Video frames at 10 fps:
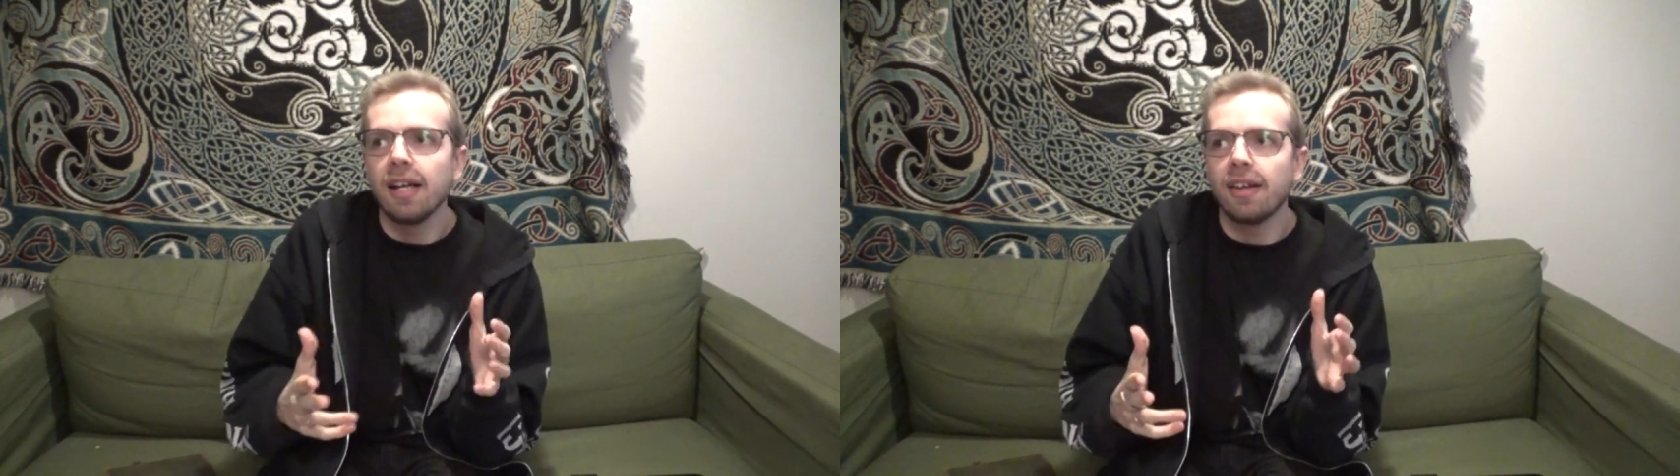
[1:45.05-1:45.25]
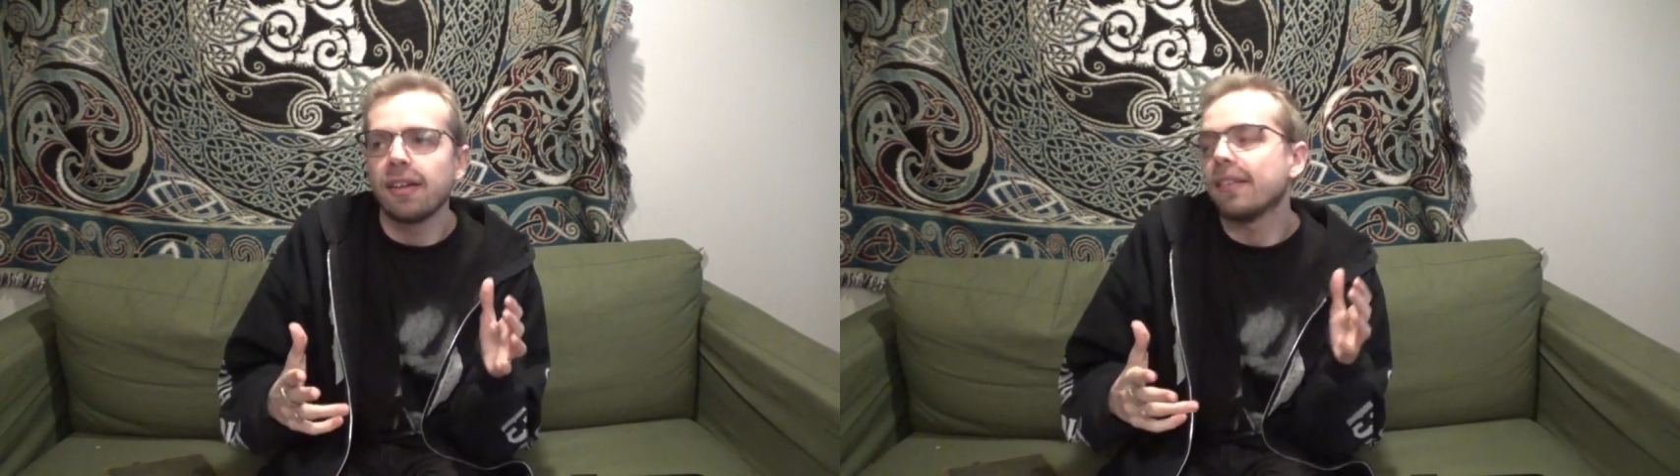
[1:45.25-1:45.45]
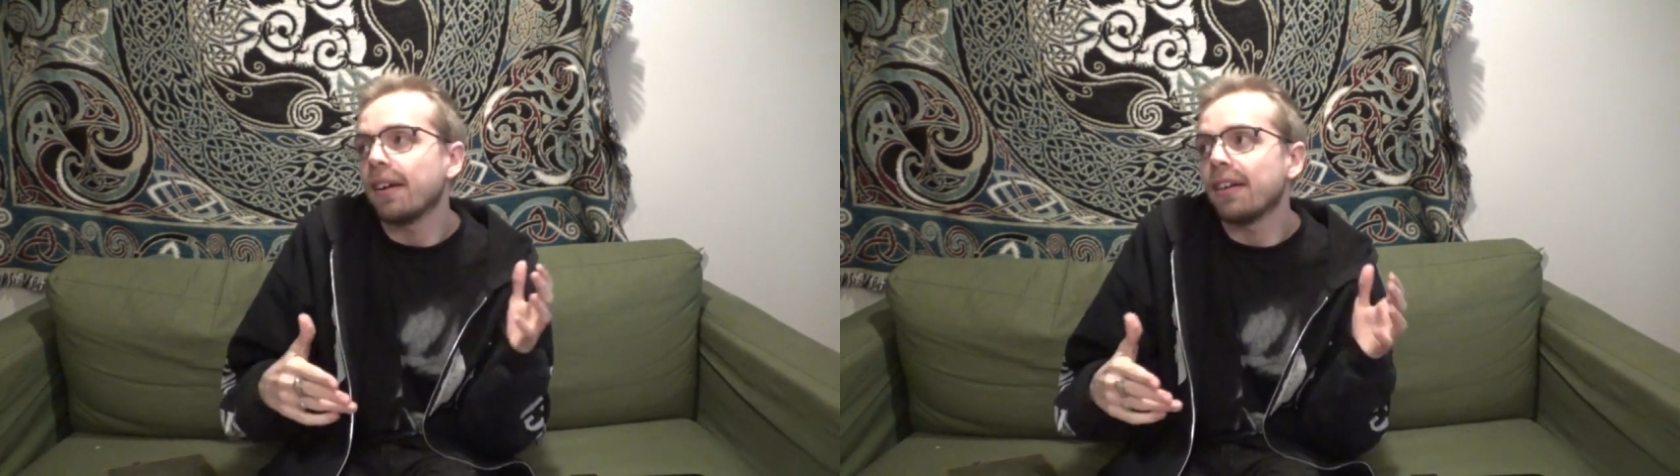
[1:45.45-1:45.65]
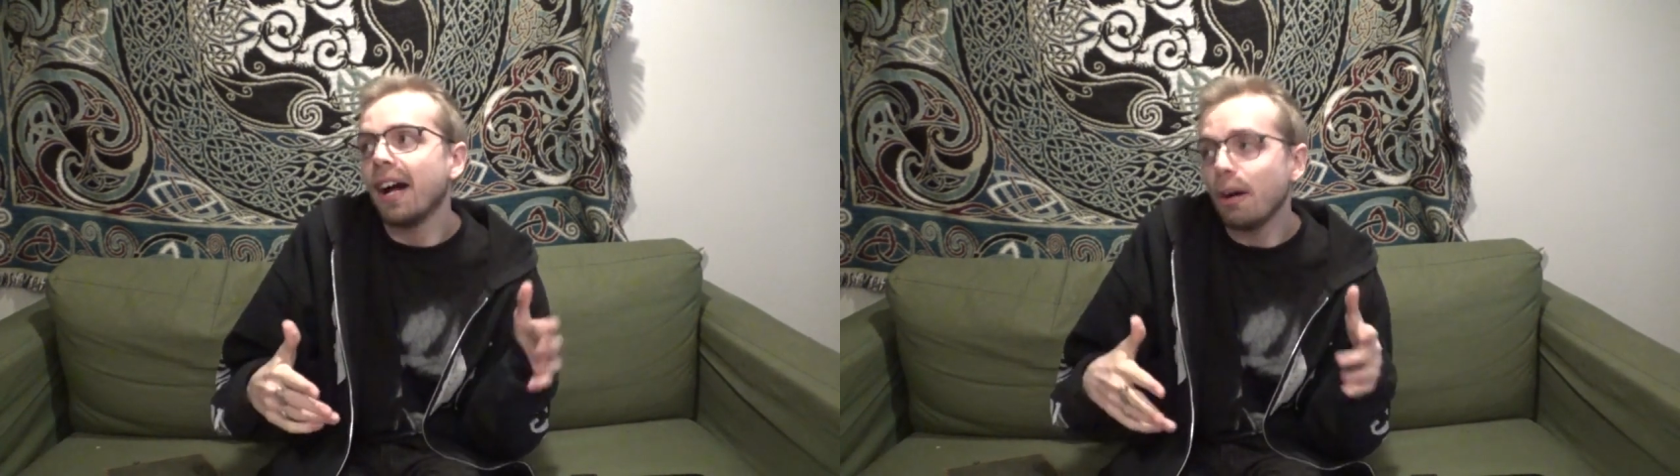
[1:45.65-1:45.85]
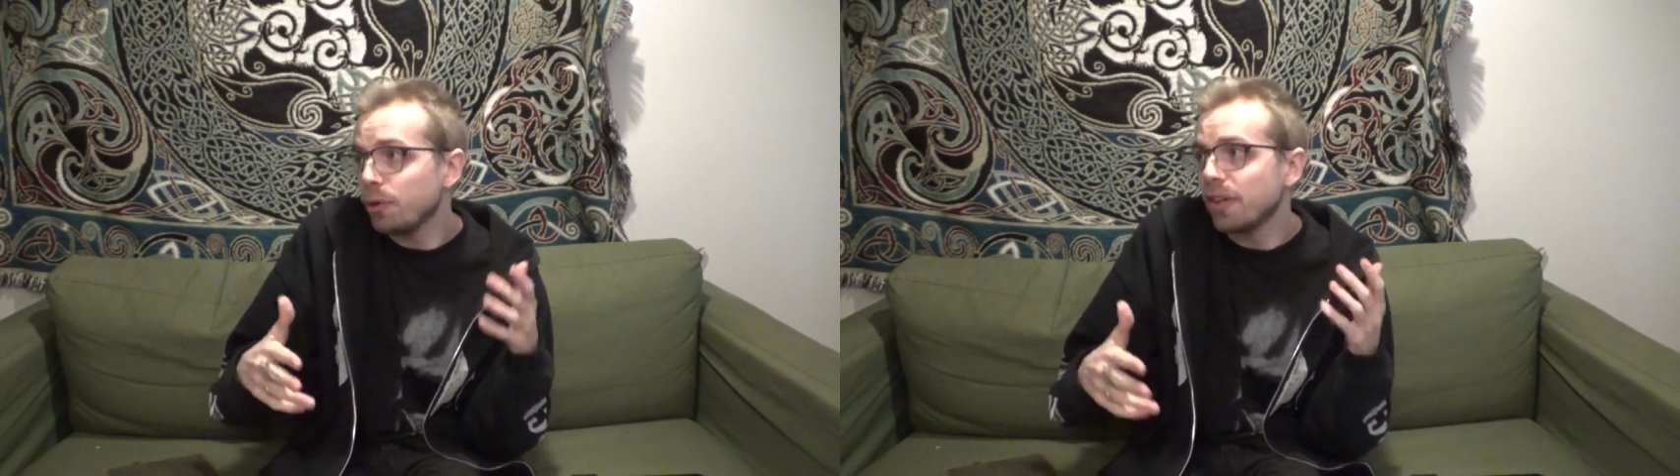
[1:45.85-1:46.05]
the entire
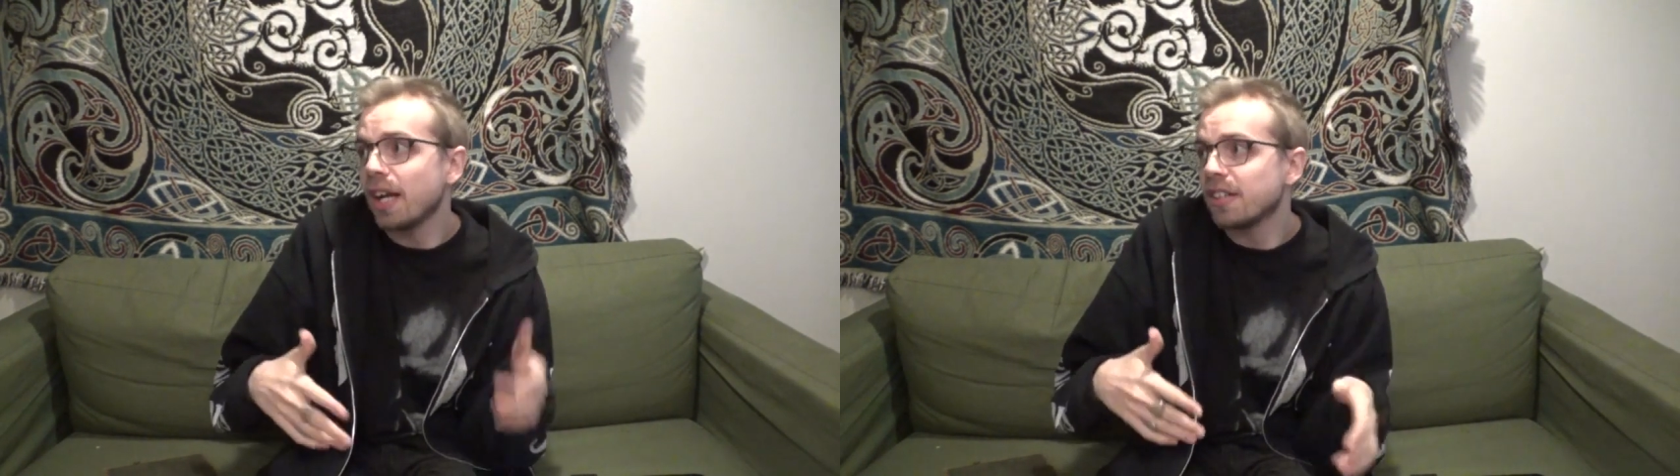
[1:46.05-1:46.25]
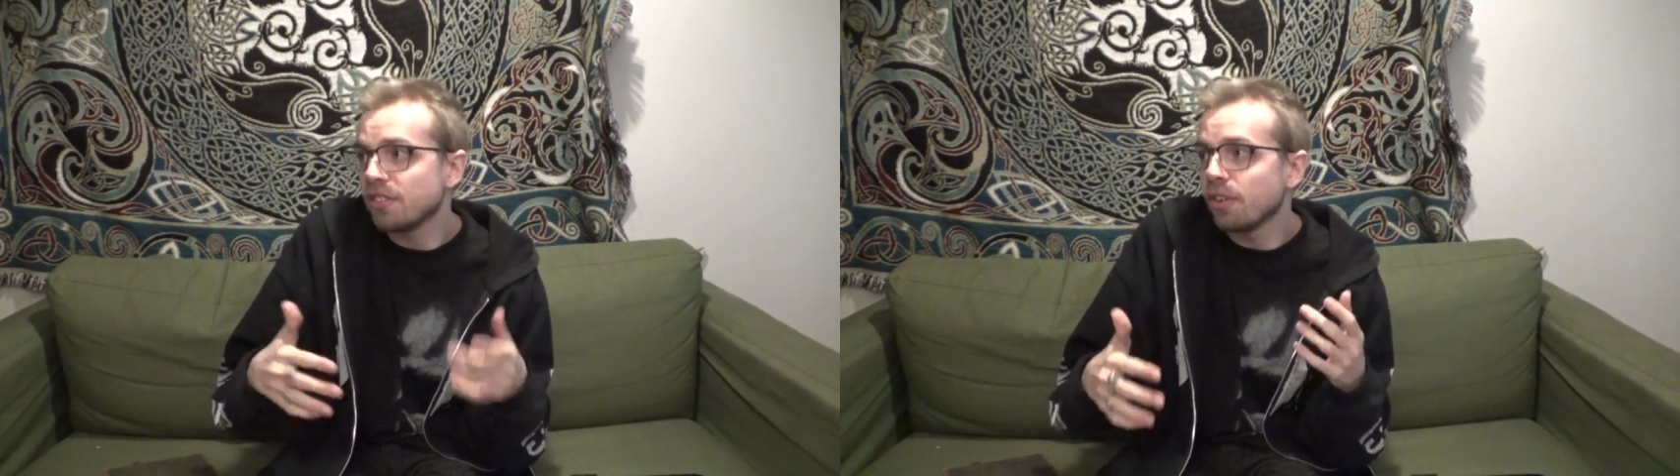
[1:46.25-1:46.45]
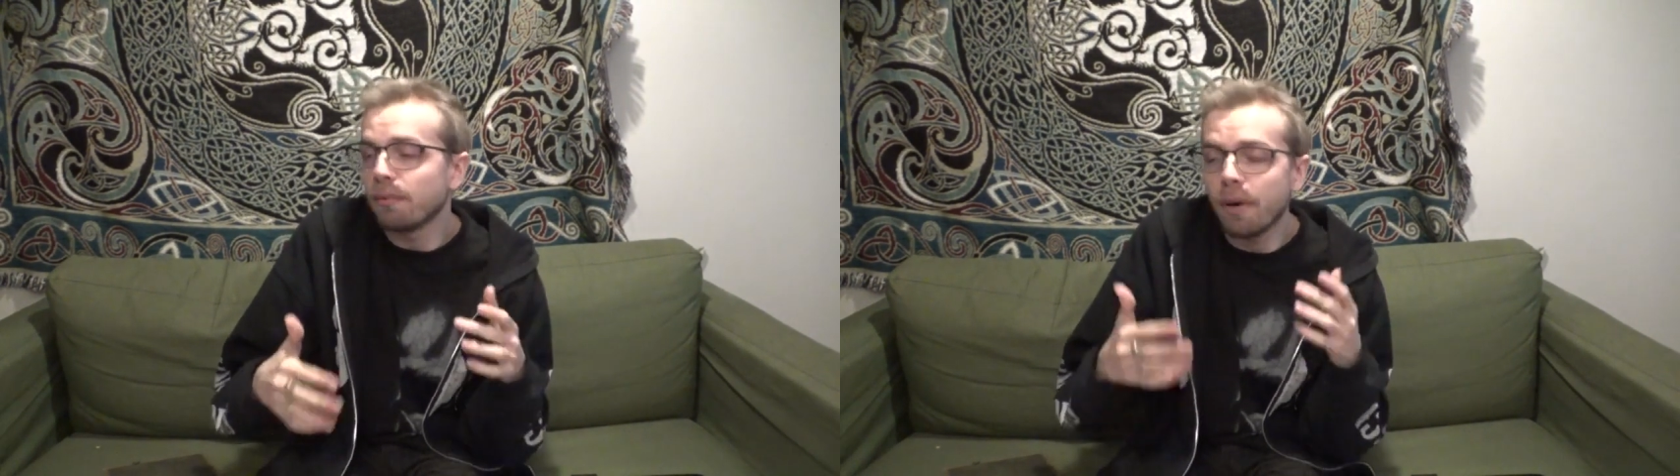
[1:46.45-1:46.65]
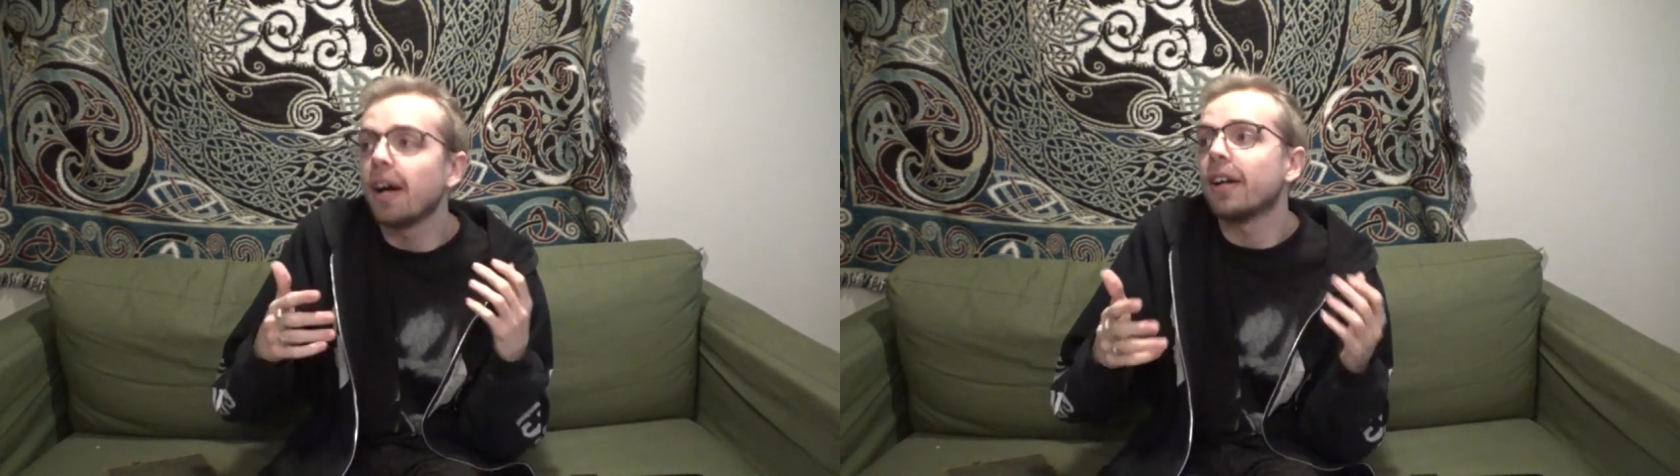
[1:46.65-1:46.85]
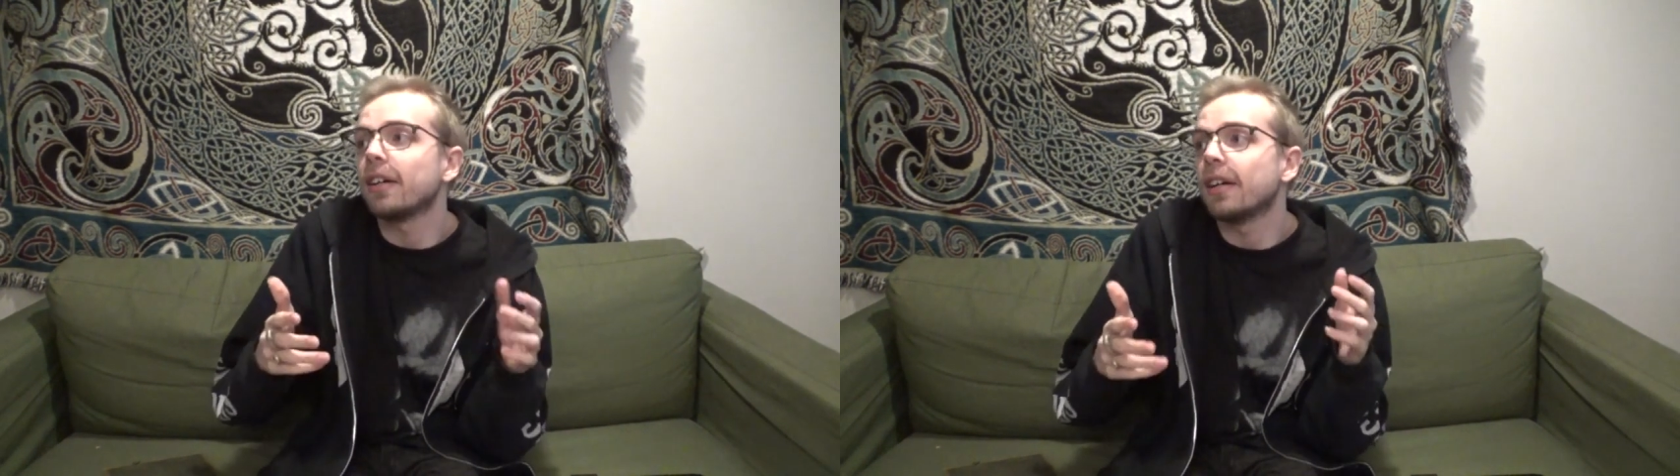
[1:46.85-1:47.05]
house catches on
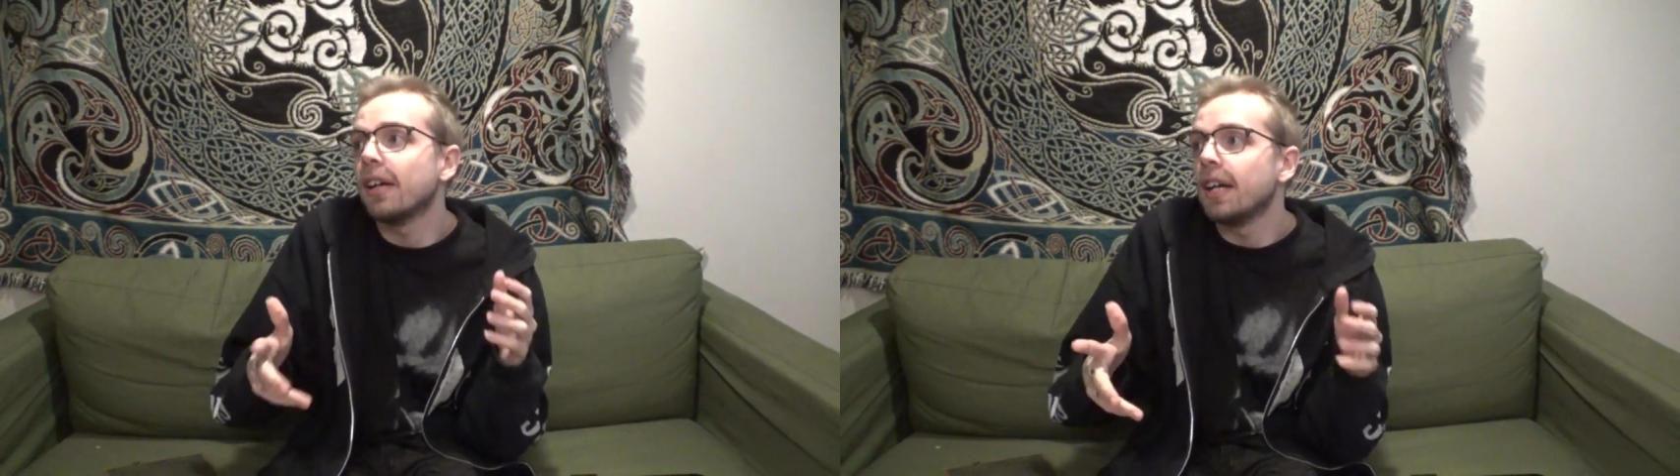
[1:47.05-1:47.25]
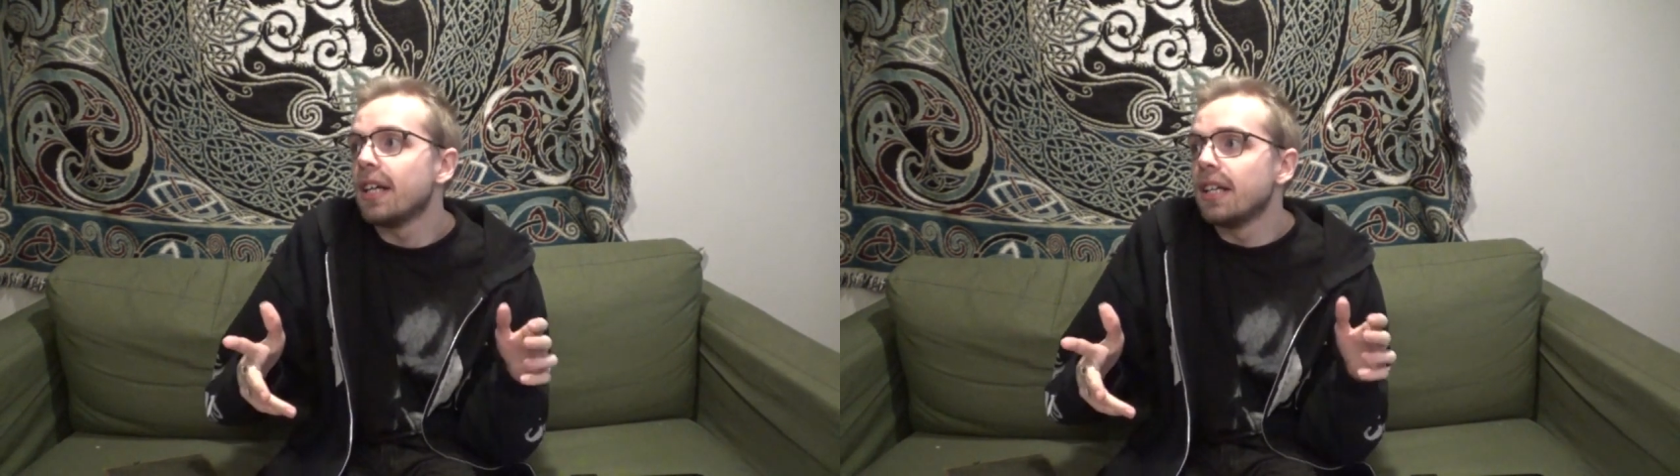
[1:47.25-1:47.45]
fire